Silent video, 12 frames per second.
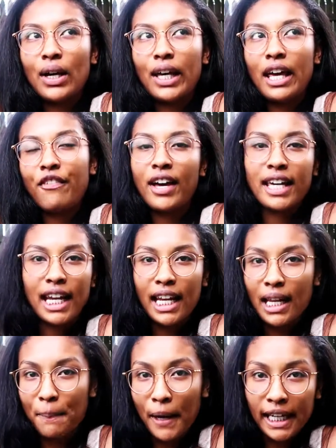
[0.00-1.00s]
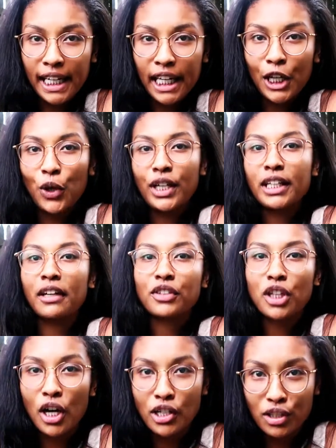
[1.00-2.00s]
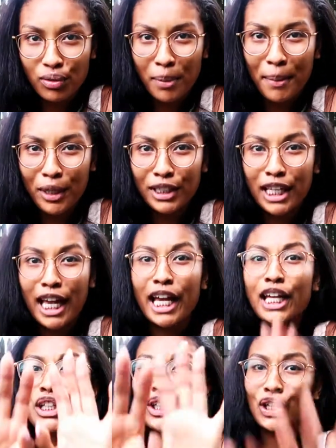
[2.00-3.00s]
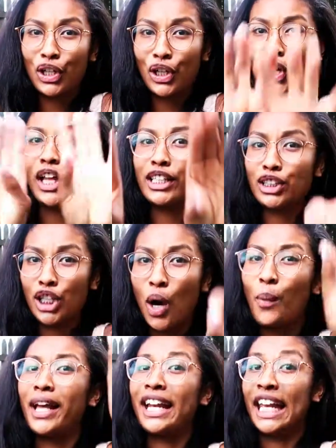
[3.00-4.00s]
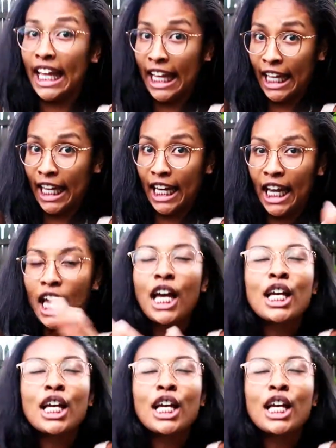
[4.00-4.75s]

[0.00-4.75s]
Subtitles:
if I get any money or gift cards for my birthday, your girl is going in.